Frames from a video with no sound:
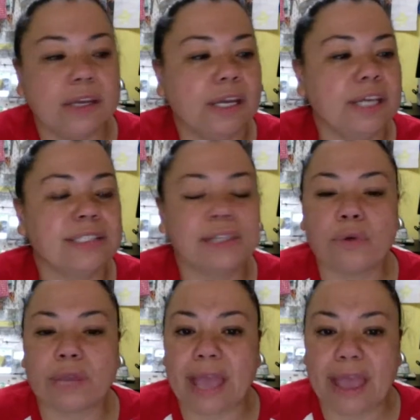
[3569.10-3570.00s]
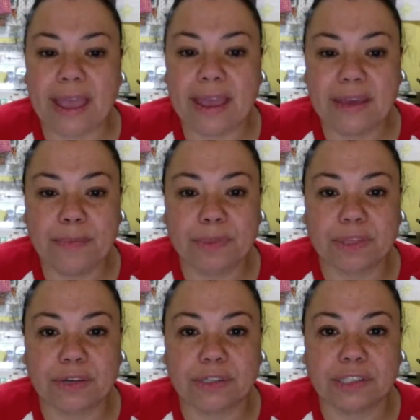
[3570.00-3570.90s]
it's okay, but
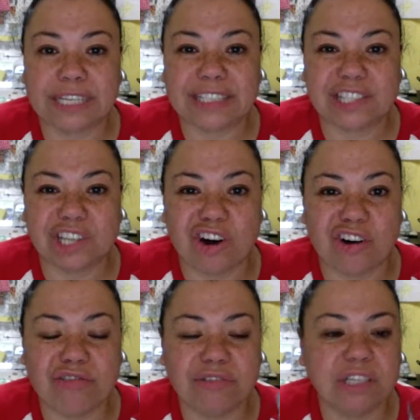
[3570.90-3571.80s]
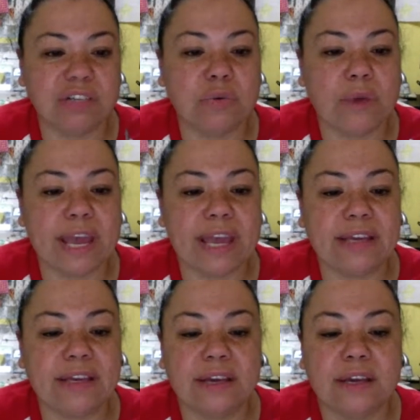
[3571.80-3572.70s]
they're like dull in a
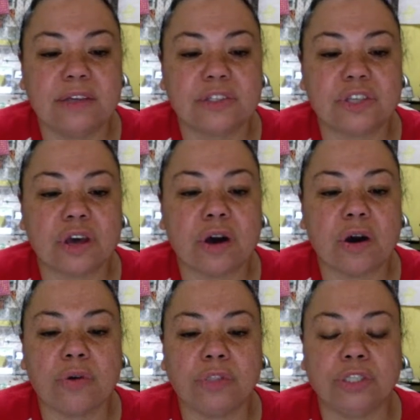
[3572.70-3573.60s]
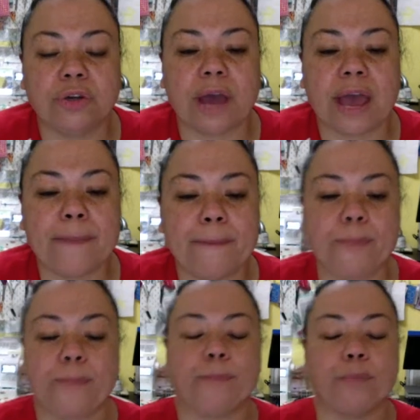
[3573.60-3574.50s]
way. So, I
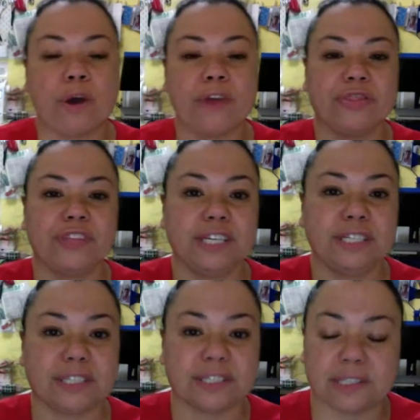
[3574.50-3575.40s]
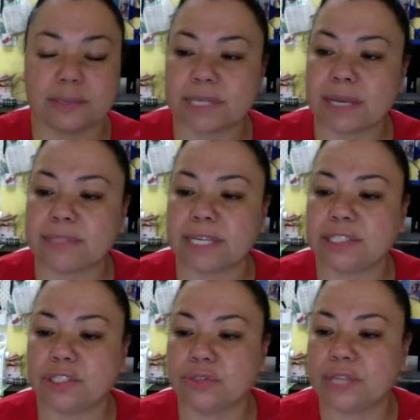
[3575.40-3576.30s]
bought these because sometimes I
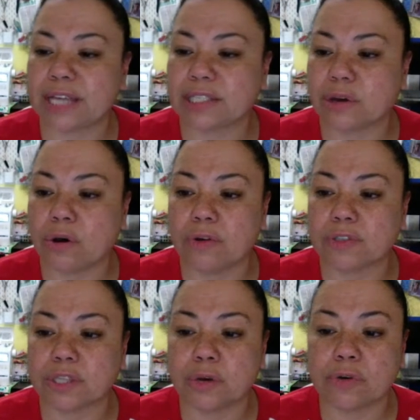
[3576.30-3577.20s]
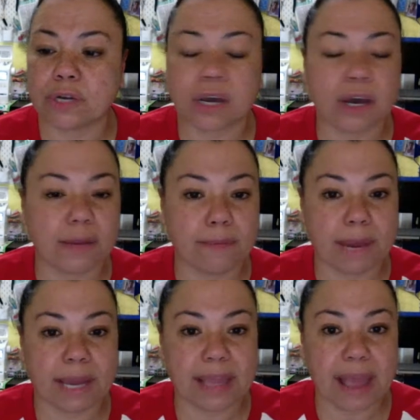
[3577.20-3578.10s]
do that to also cut
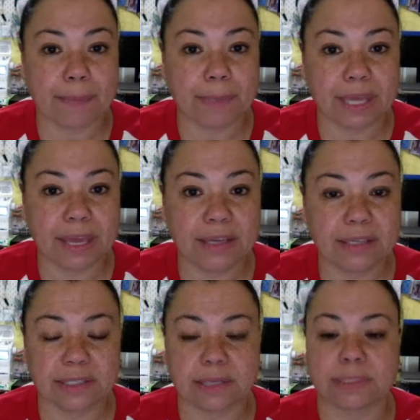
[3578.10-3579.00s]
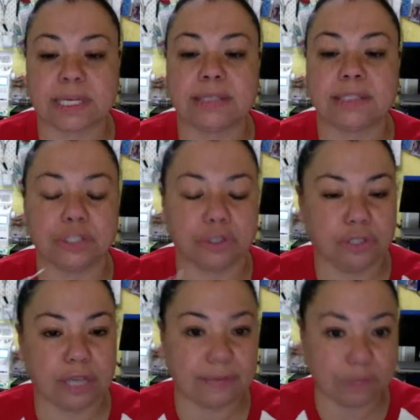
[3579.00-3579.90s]
my applique, because sometimes, you know, you
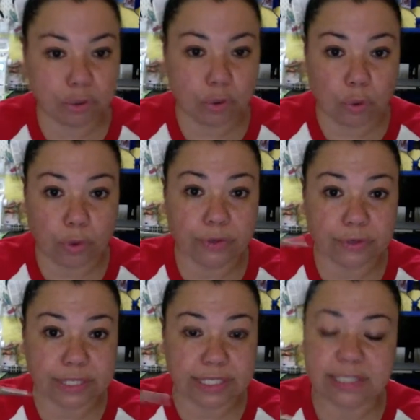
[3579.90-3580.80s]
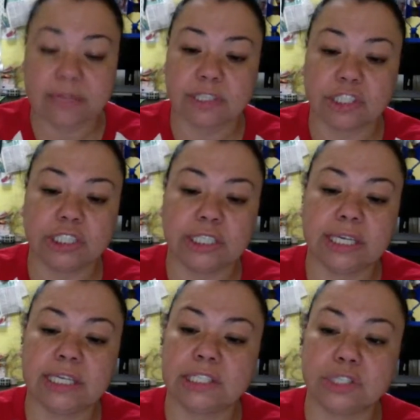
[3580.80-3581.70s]
have little corners and stuff that you need to
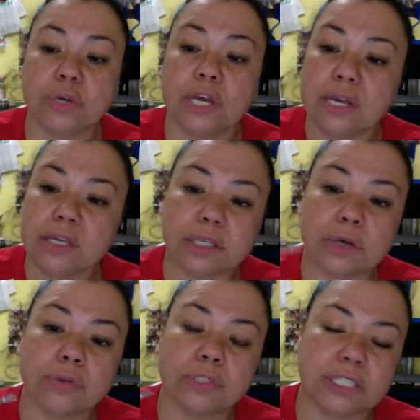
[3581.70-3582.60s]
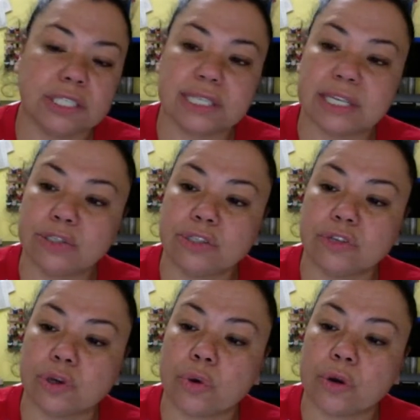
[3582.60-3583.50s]
get into. So these I use for
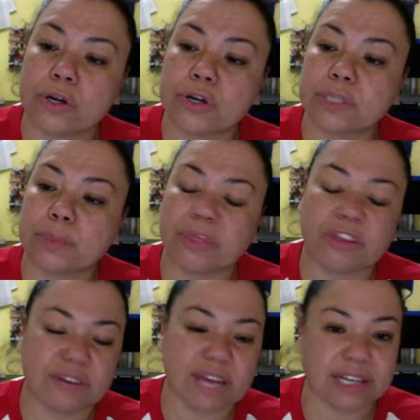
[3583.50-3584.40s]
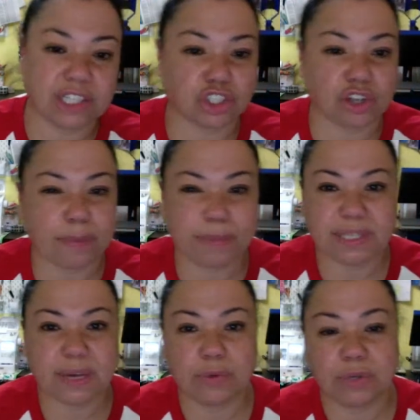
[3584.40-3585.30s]
the corners, but they're not as sharp as
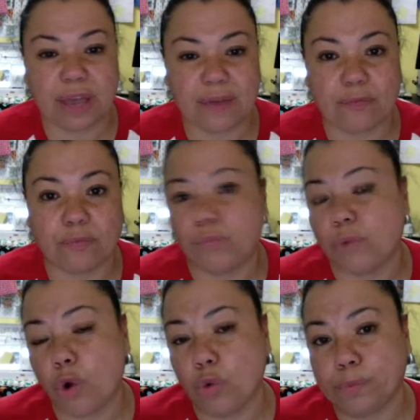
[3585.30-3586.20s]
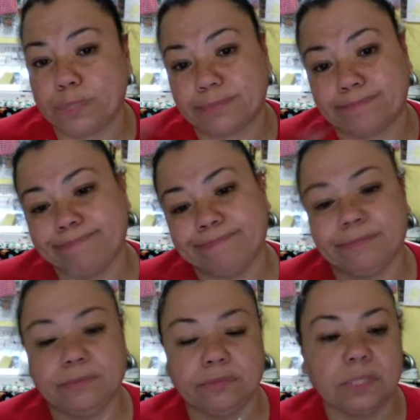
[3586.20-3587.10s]
I would have hoped.
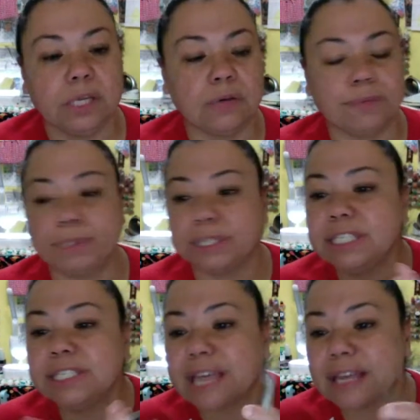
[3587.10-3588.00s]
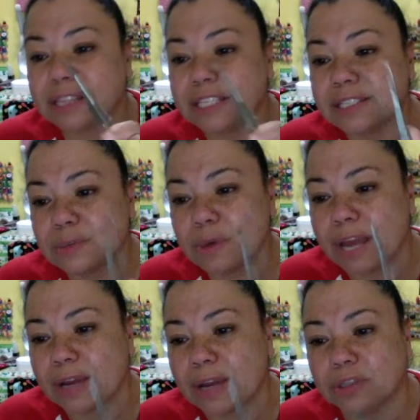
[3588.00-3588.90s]
You know, but this is what
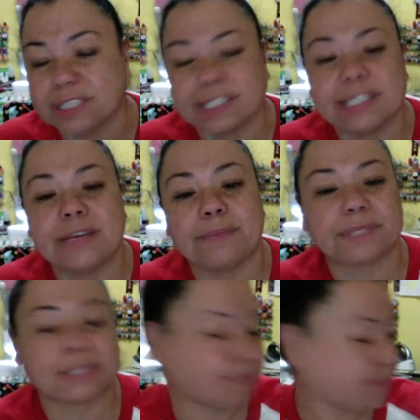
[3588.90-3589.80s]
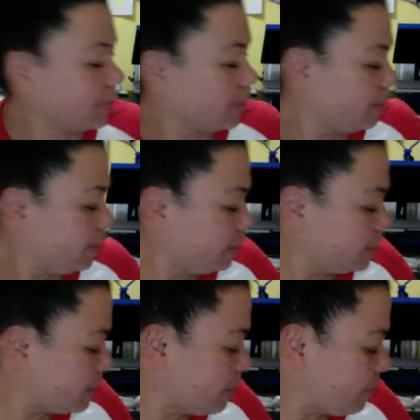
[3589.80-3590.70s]
I call the snips and
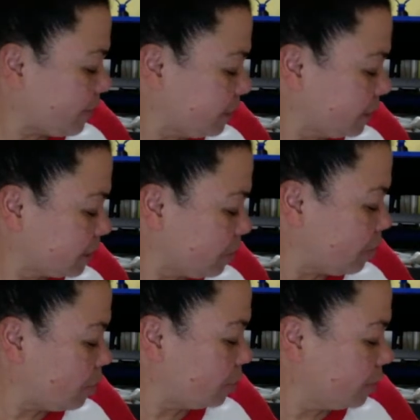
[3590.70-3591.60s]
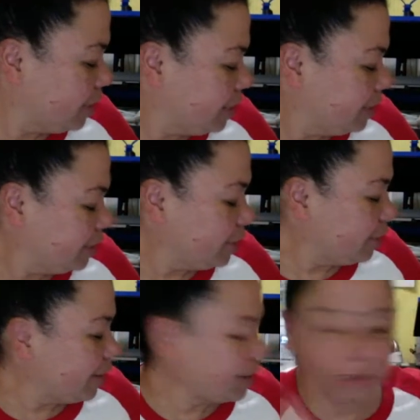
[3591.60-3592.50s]
stuff. I just call, you know,
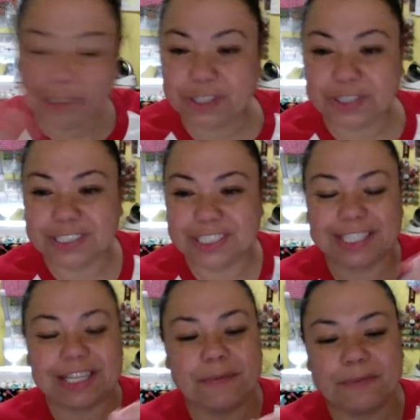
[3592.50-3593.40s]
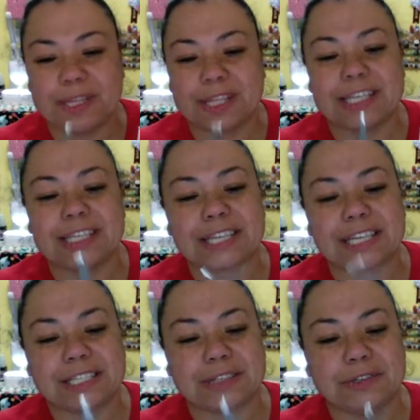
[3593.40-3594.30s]
I know you called it a snip, but this I
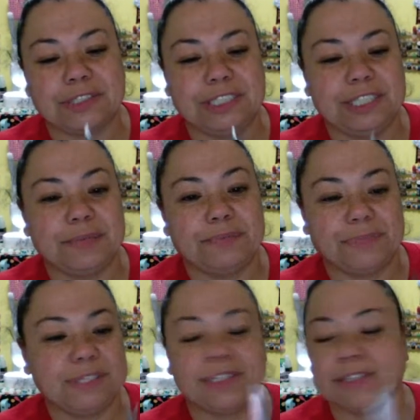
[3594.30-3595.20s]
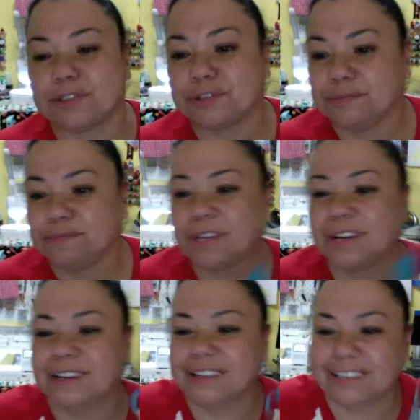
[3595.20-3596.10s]
just call the scissor
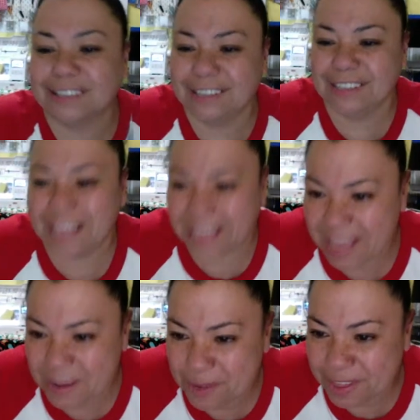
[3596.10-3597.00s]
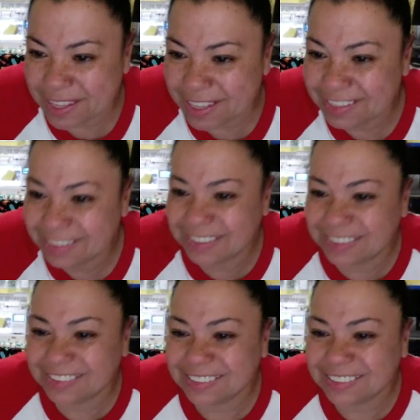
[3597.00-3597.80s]
that came with it, you know.